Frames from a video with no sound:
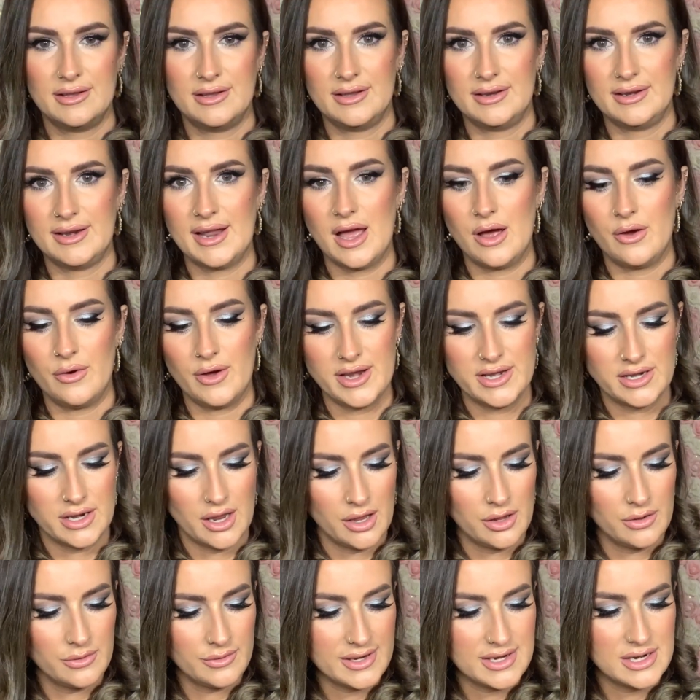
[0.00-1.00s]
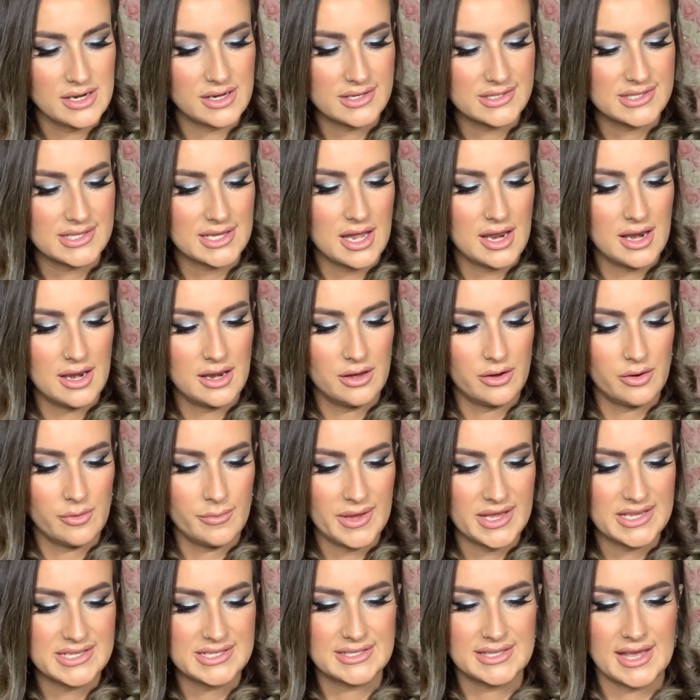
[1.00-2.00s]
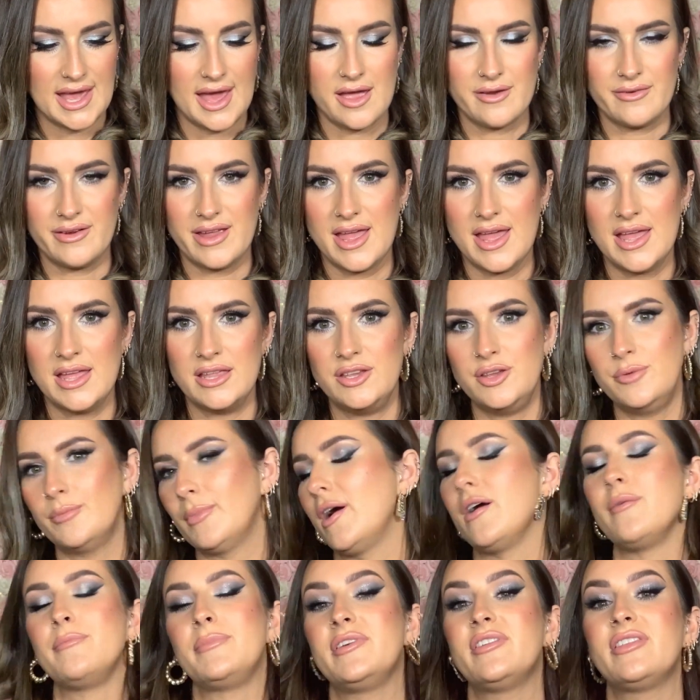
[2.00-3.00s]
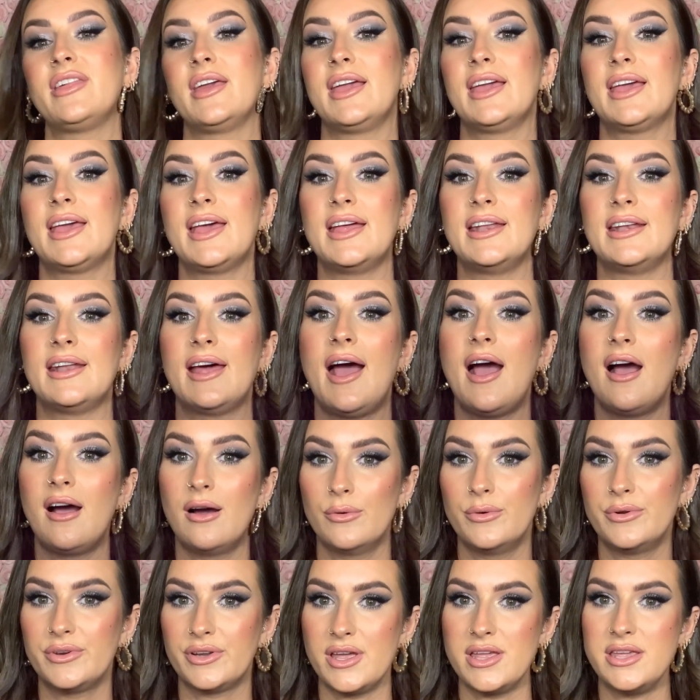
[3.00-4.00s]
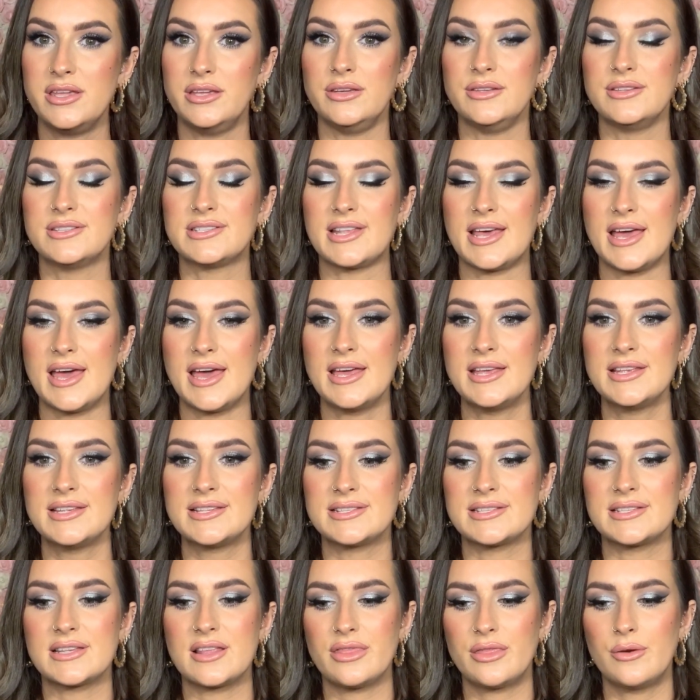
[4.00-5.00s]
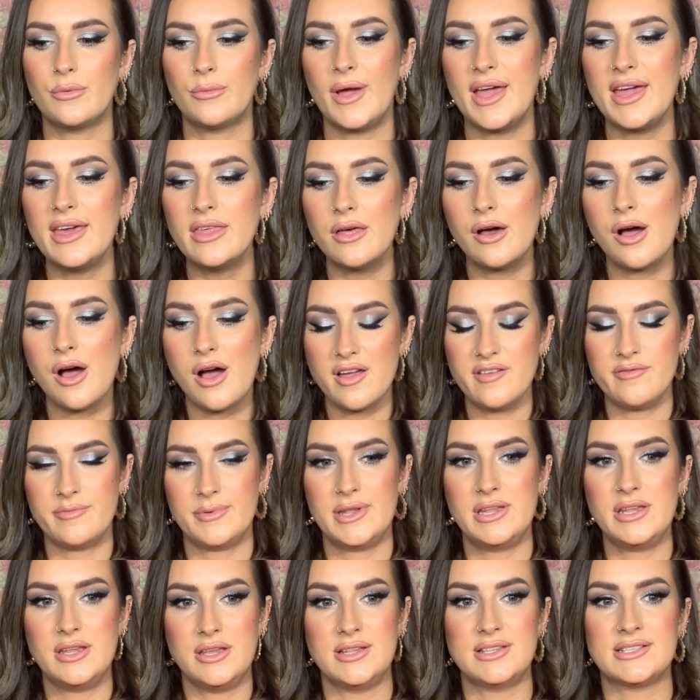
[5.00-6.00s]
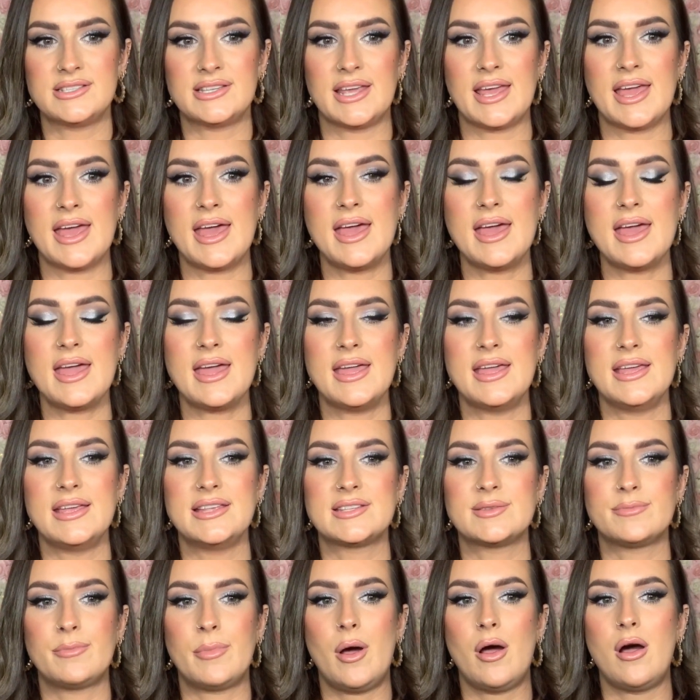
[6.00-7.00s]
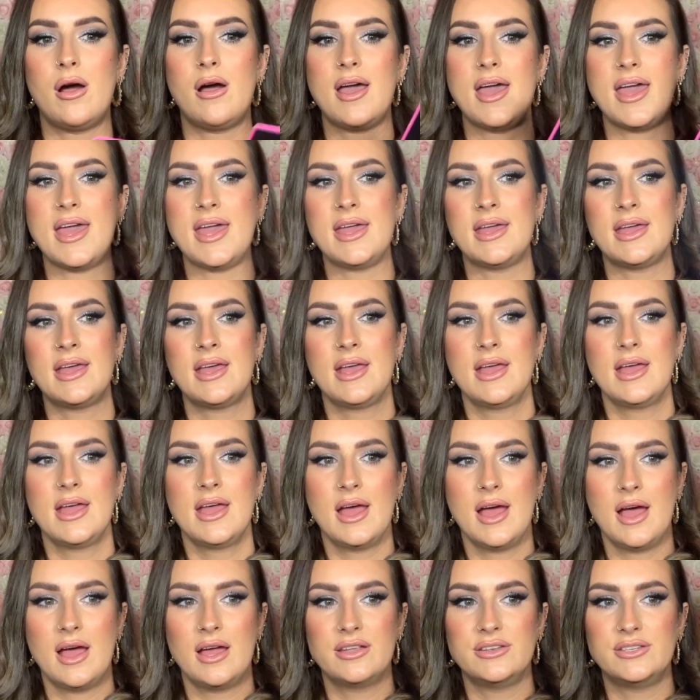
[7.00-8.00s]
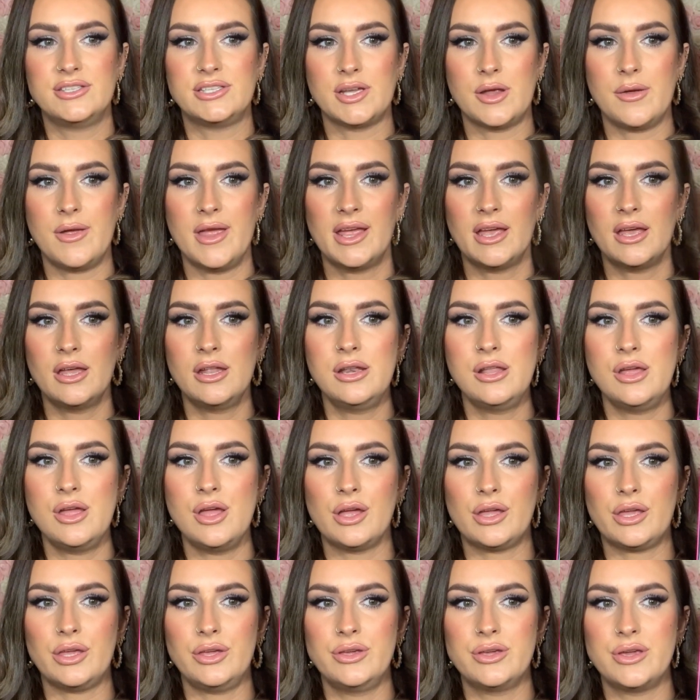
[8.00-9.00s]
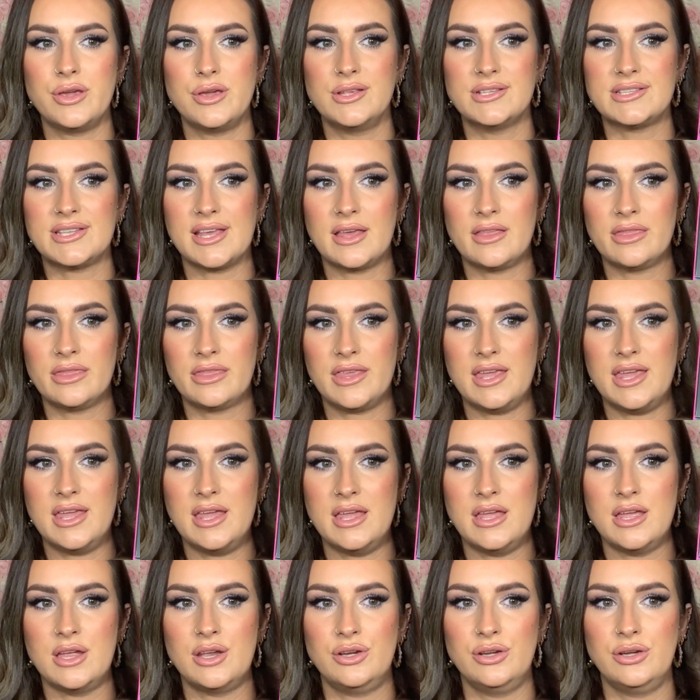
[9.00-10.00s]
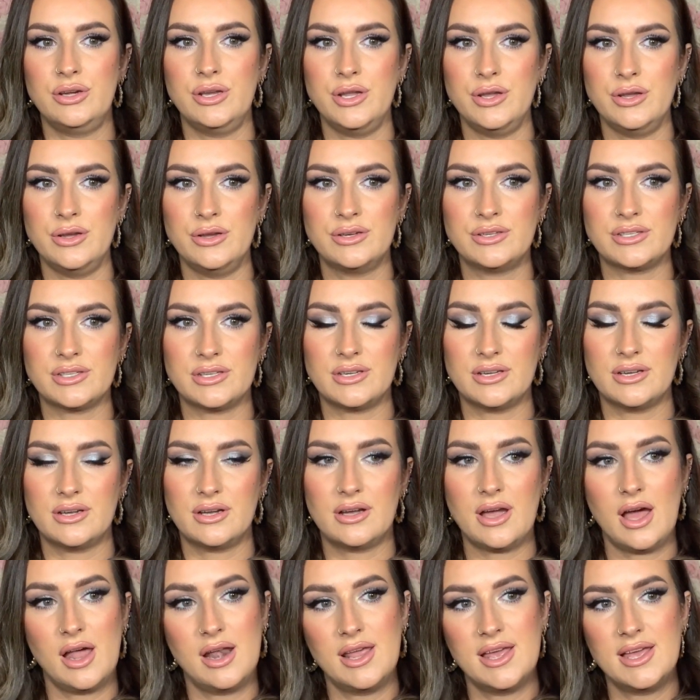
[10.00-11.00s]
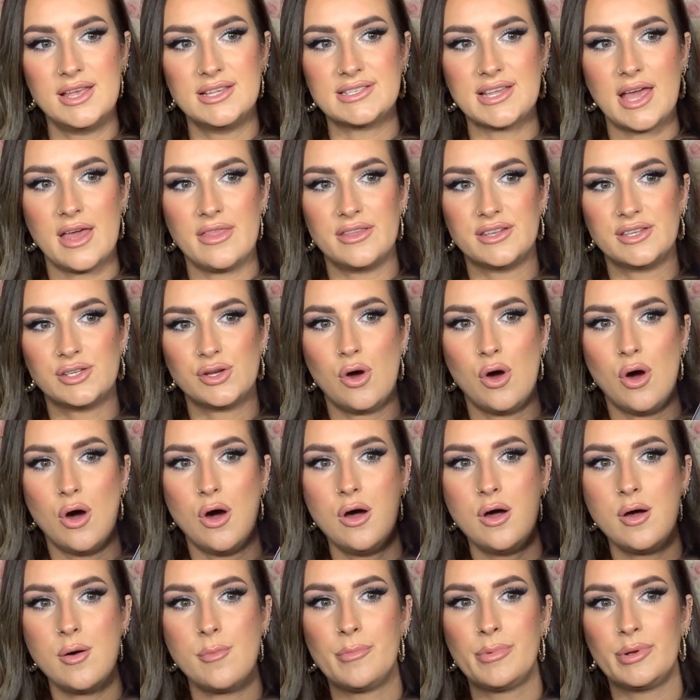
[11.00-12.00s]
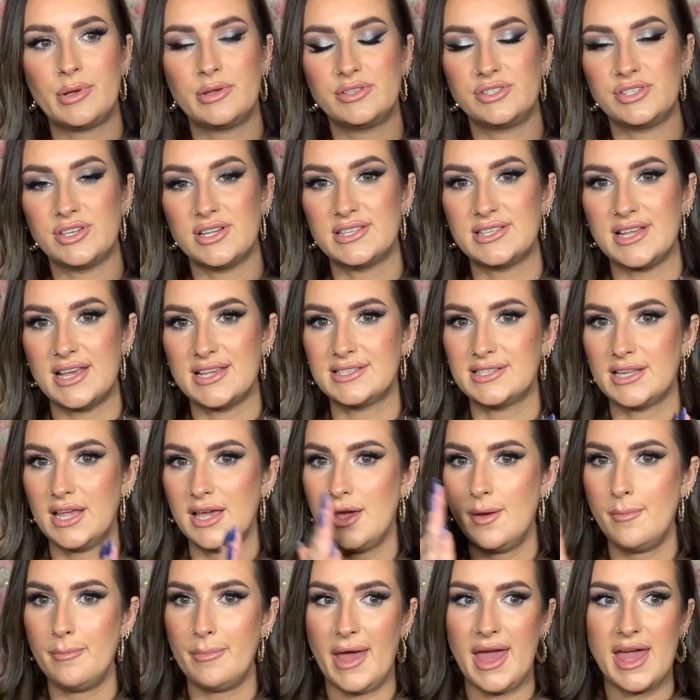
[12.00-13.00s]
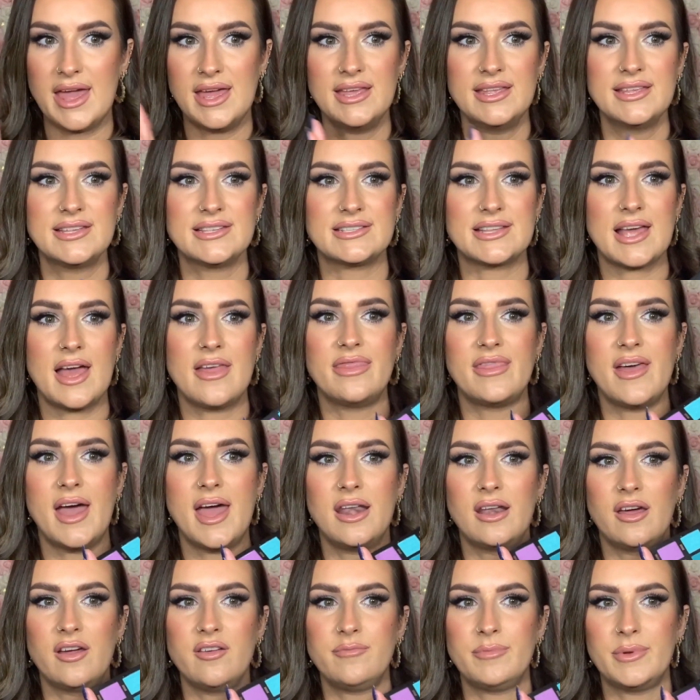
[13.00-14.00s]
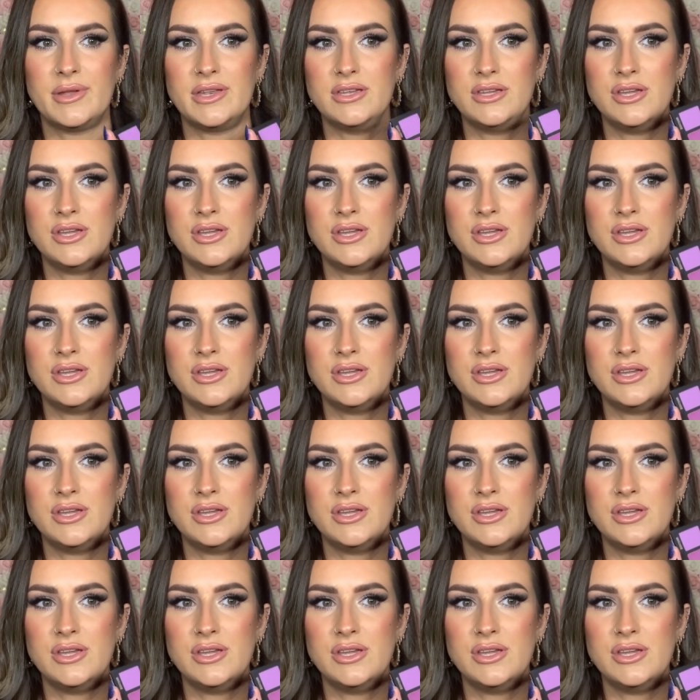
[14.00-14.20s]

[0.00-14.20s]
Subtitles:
Now I know it looks a little bit scary and you might be thinking, how would I use this? The way that I've been using it is by doing a look using the nude colours at the top just as like a base, and then I've been